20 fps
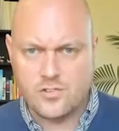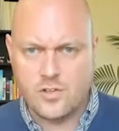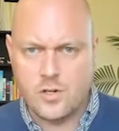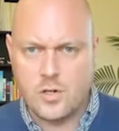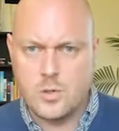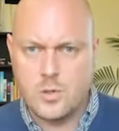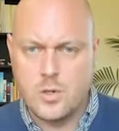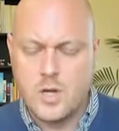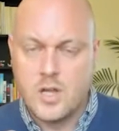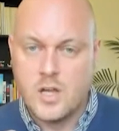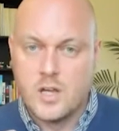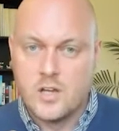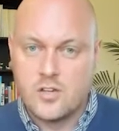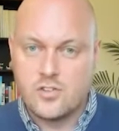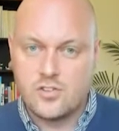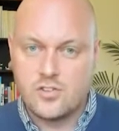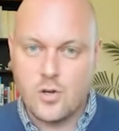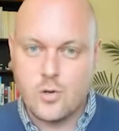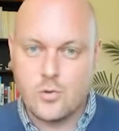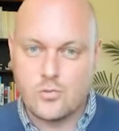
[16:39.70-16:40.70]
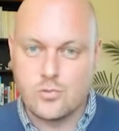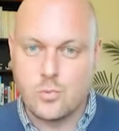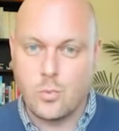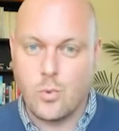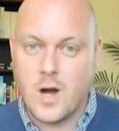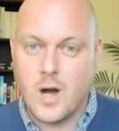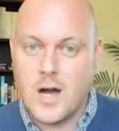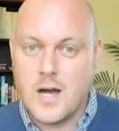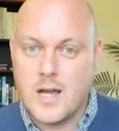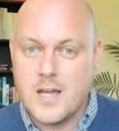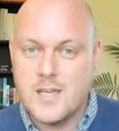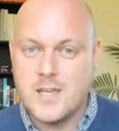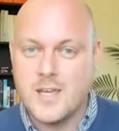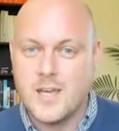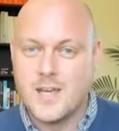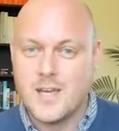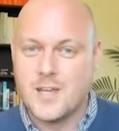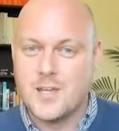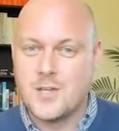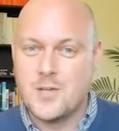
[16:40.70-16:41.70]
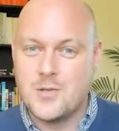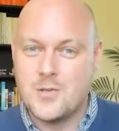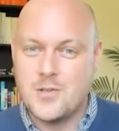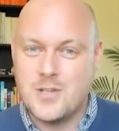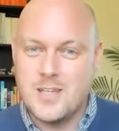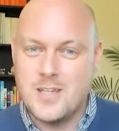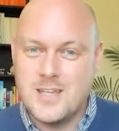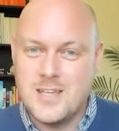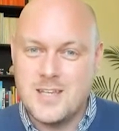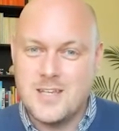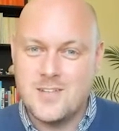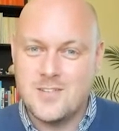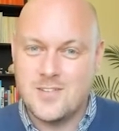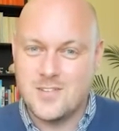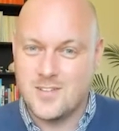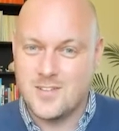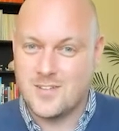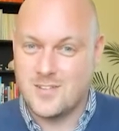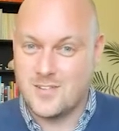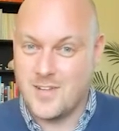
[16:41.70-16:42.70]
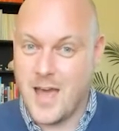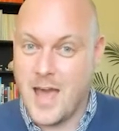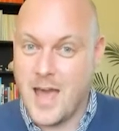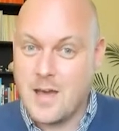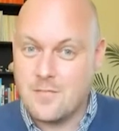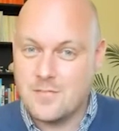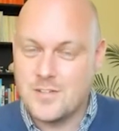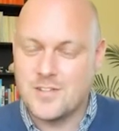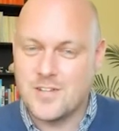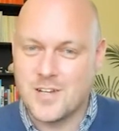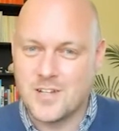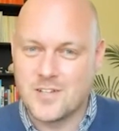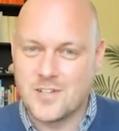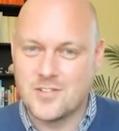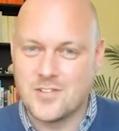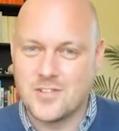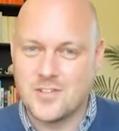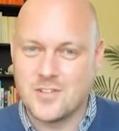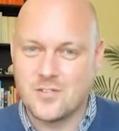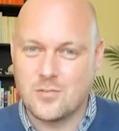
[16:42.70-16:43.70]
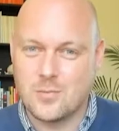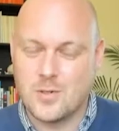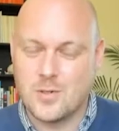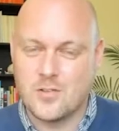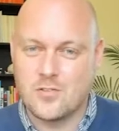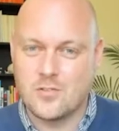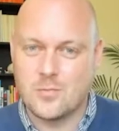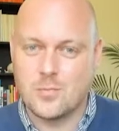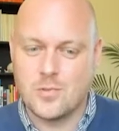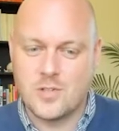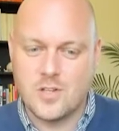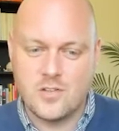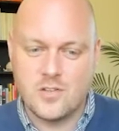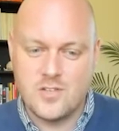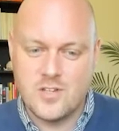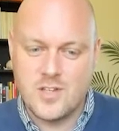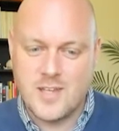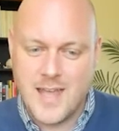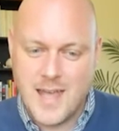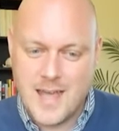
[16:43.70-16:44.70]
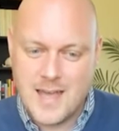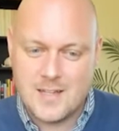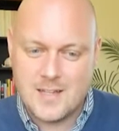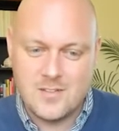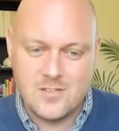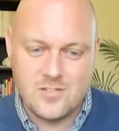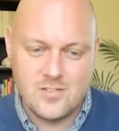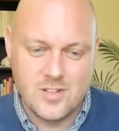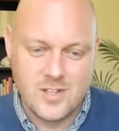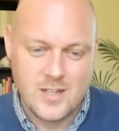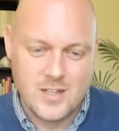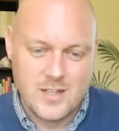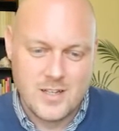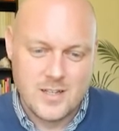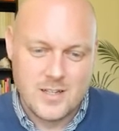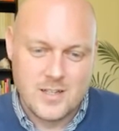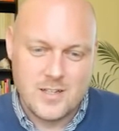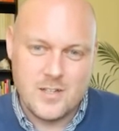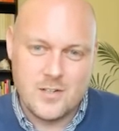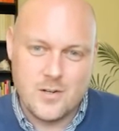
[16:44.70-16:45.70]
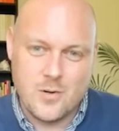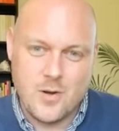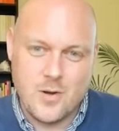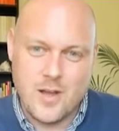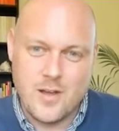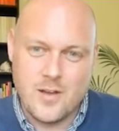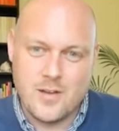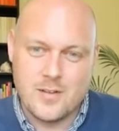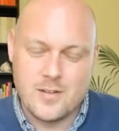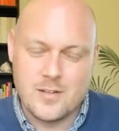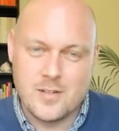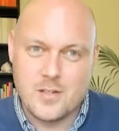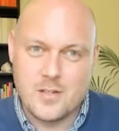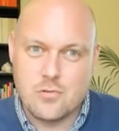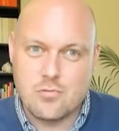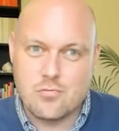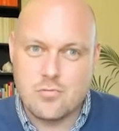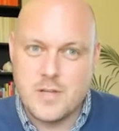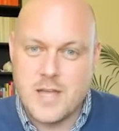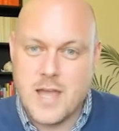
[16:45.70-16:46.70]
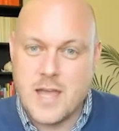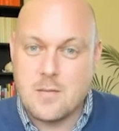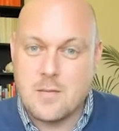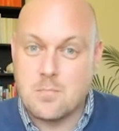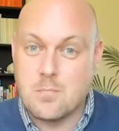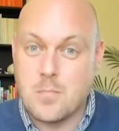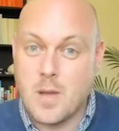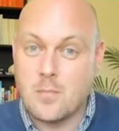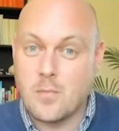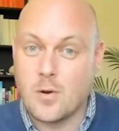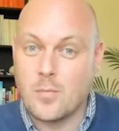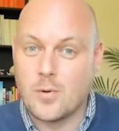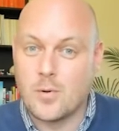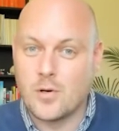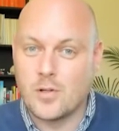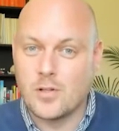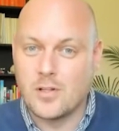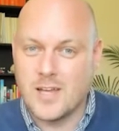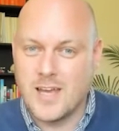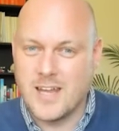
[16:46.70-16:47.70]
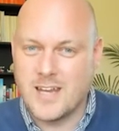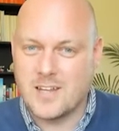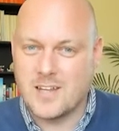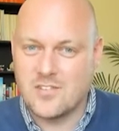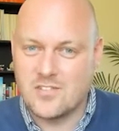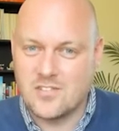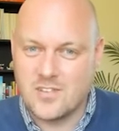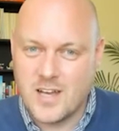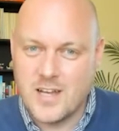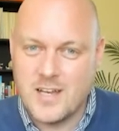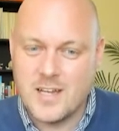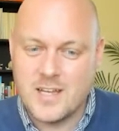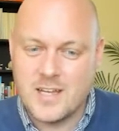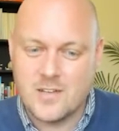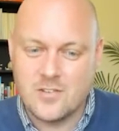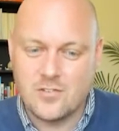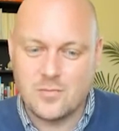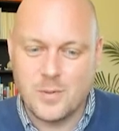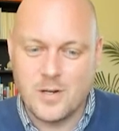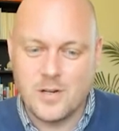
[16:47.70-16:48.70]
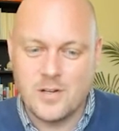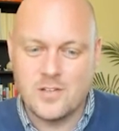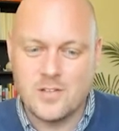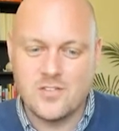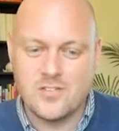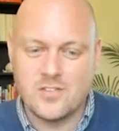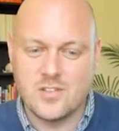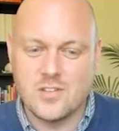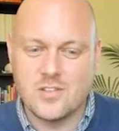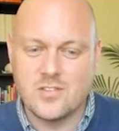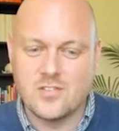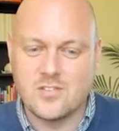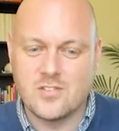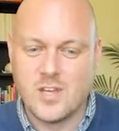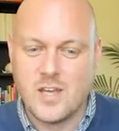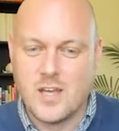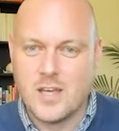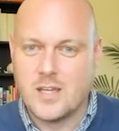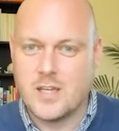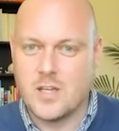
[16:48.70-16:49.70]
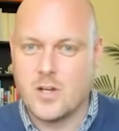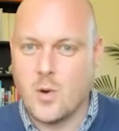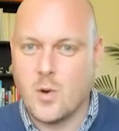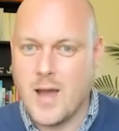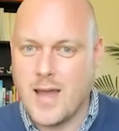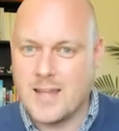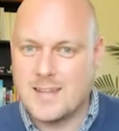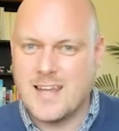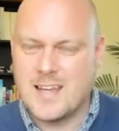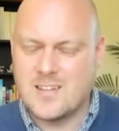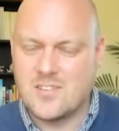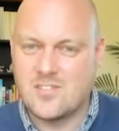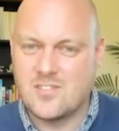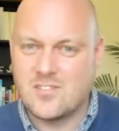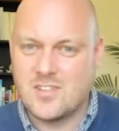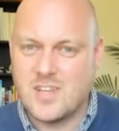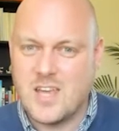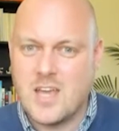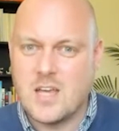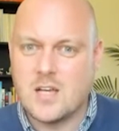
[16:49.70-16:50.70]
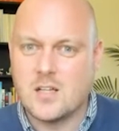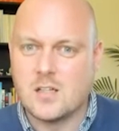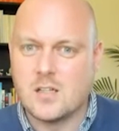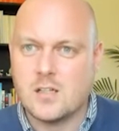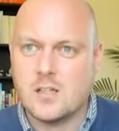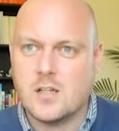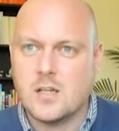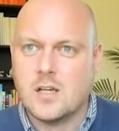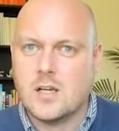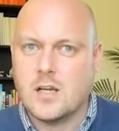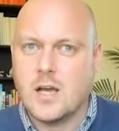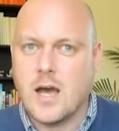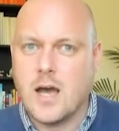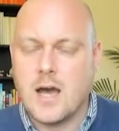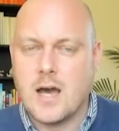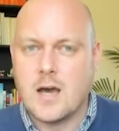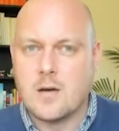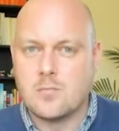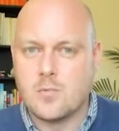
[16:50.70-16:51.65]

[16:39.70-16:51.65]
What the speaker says: and also shows why you need to have intelligent experience, because you can't, create memorable and exciting experiences, at that scale